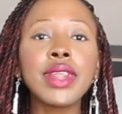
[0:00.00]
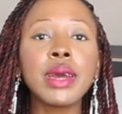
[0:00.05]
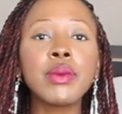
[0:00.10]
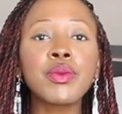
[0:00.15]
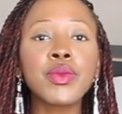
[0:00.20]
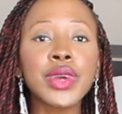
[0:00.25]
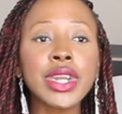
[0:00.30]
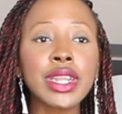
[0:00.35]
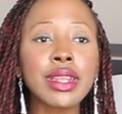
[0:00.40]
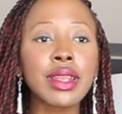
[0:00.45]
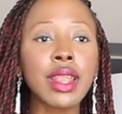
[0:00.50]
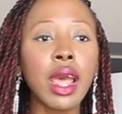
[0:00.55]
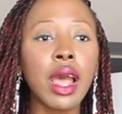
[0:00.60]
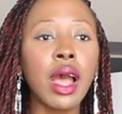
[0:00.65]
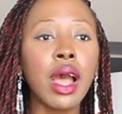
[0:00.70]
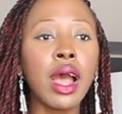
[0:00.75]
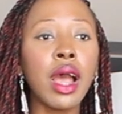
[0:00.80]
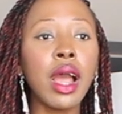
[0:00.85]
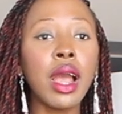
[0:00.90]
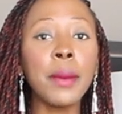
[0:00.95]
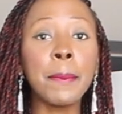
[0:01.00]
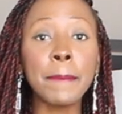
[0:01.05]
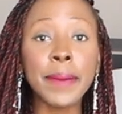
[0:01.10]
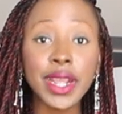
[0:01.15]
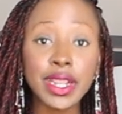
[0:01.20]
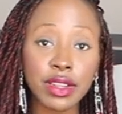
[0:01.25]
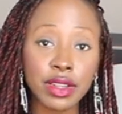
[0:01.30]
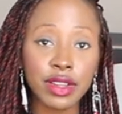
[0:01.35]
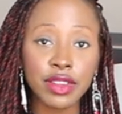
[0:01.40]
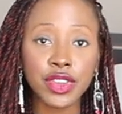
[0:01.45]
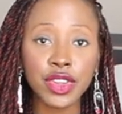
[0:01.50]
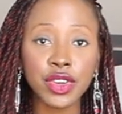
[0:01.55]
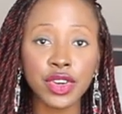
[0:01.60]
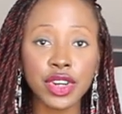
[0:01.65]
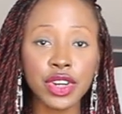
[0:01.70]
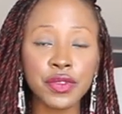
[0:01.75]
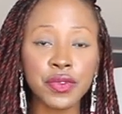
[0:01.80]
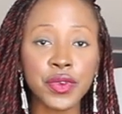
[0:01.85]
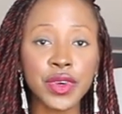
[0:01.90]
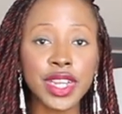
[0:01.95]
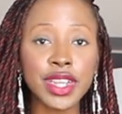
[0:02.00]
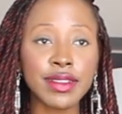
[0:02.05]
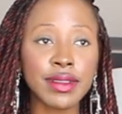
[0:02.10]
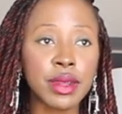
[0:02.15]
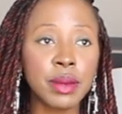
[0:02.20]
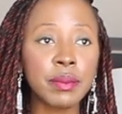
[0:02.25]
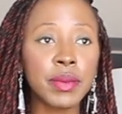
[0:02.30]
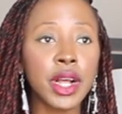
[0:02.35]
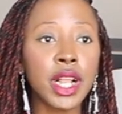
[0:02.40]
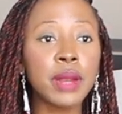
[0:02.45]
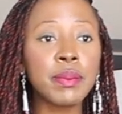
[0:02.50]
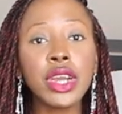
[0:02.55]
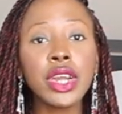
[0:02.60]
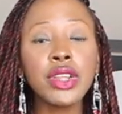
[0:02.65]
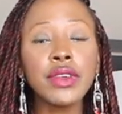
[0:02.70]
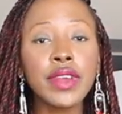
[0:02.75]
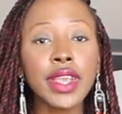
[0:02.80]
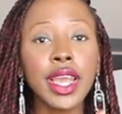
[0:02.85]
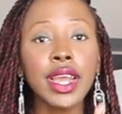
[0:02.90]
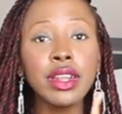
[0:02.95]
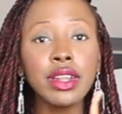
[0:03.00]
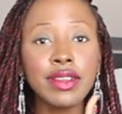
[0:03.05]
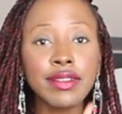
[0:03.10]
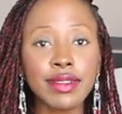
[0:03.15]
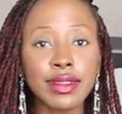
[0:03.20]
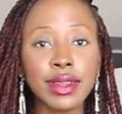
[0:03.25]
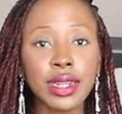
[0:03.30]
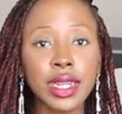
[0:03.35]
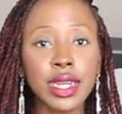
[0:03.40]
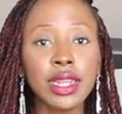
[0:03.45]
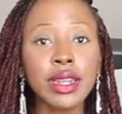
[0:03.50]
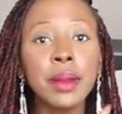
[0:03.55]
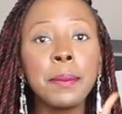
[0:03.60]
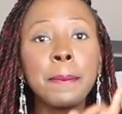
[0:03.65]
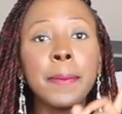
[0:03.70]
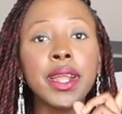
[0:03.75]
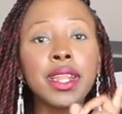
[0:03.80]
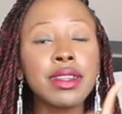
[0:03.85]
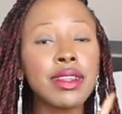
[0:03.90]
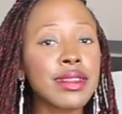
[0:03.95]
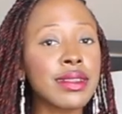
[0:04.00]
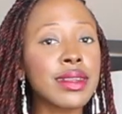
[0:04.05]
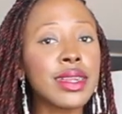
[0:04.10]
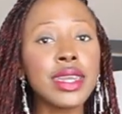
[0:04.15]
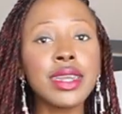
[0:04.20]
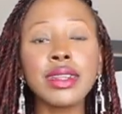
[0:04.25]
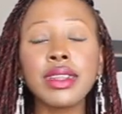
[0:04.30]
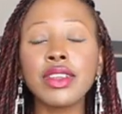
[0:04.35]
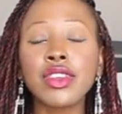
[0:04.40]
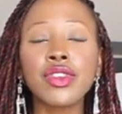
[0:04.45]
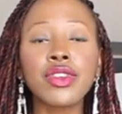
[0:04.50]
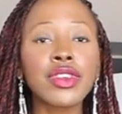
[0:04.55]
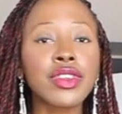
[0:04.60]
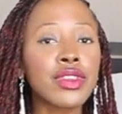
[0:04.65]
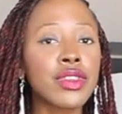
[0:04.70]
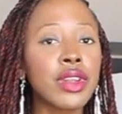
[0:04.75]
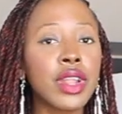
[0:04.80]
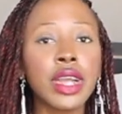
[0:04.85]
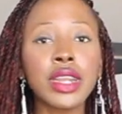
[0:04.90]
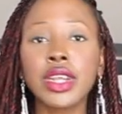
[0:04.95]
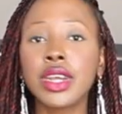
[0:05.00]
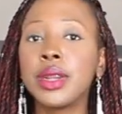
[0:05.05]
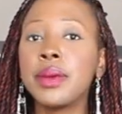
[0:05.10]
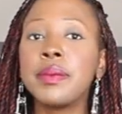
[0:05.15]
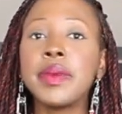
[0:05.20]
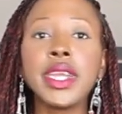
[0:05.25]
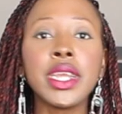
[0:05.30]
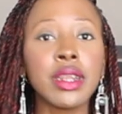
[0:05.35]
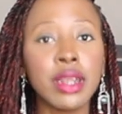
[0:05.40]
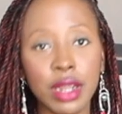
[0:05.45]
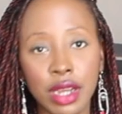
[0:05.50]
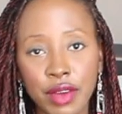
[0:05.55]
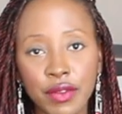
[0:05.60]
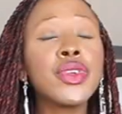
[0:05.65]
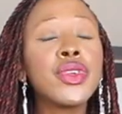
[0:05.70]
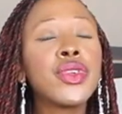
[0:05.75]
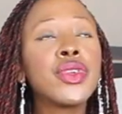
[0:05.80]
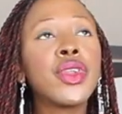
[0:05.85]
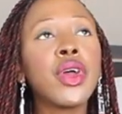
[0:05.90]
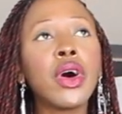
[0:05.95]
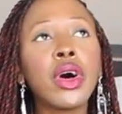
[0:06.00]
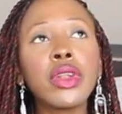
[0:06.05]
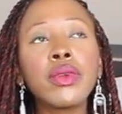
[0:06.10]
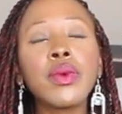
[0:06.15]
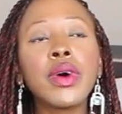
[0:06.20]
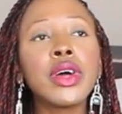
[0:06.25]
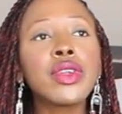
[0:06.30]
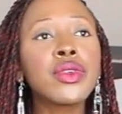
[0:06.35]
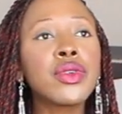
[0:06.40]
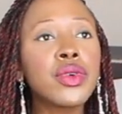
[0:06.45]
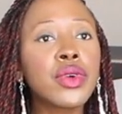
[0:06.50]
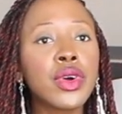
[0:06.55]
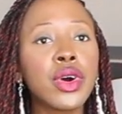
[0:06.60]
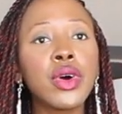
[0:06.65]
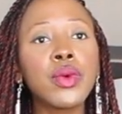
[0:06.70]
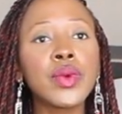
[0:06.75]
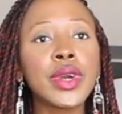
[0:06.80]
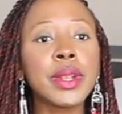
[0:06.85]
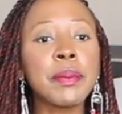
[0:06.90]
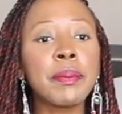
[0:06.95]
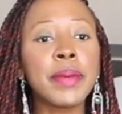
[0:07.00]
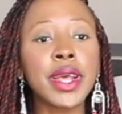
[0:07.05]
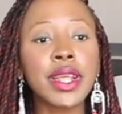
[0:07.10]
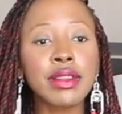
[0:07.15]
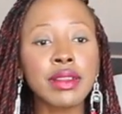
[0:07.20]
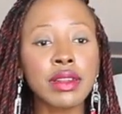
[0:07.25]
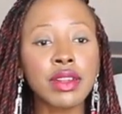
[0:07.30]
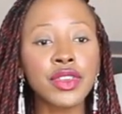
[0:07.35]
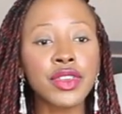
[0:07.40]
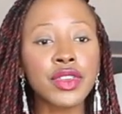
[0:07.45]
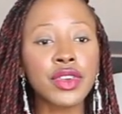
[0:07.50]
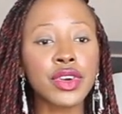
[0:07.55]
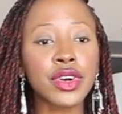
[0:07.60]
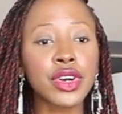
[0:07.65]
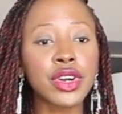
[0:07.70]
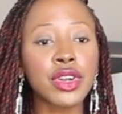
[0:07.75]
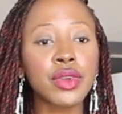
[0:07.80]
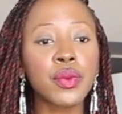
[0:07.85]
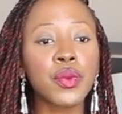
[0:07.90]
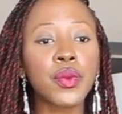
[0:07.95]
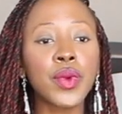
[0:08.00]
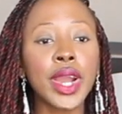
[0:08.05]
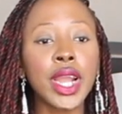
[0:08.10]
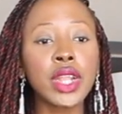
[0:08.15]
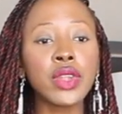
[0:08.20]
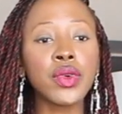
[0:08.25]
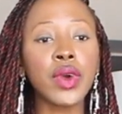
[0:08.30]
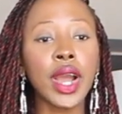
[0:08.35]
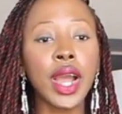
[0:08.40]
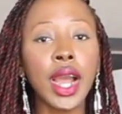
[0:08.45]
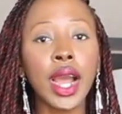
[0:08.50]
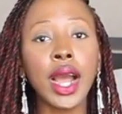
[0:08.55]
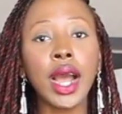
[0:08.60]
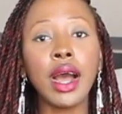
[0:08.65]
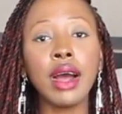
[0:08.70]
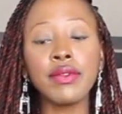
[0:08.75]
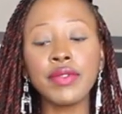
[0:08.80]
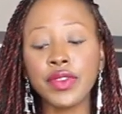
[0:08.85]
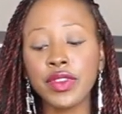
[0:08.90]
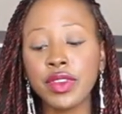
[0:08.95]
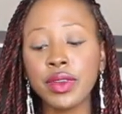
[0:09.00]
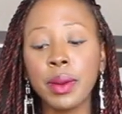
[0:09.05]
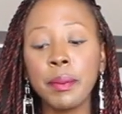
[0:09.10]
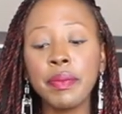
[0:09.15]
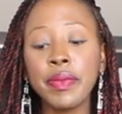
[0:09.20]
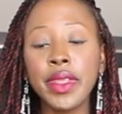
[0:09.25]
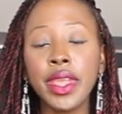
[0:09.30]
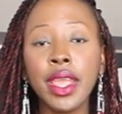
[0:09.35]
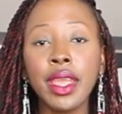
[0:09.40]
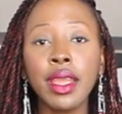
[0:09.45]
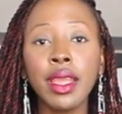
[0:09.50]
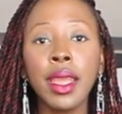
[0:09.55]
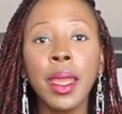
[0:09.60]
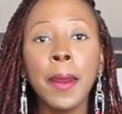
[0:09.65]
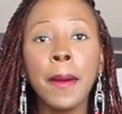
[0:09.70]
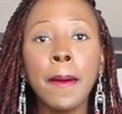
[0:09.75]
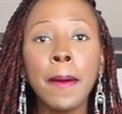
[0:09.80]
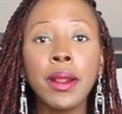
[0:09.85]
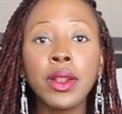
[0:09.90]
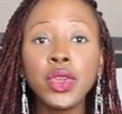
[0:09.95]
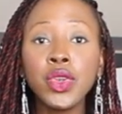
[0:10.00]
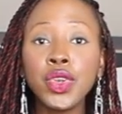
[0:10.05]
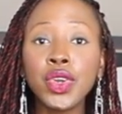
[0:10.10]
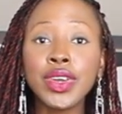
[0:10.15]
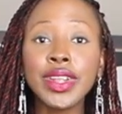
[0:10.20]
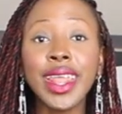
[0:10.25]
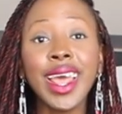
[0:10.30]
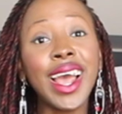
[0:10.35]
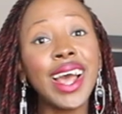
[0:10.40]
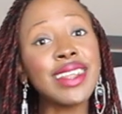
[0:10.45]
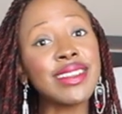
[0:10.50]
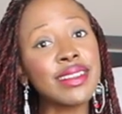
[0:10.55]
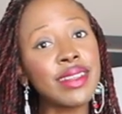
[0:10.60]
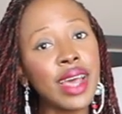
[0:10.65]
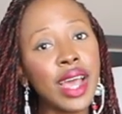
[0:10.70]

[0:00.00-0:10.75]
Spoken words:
them with a pencil skirt, for example. Then you get a slit, but the slit is just not gonna be enough. You don't want to go with pencil skirt when you have something not as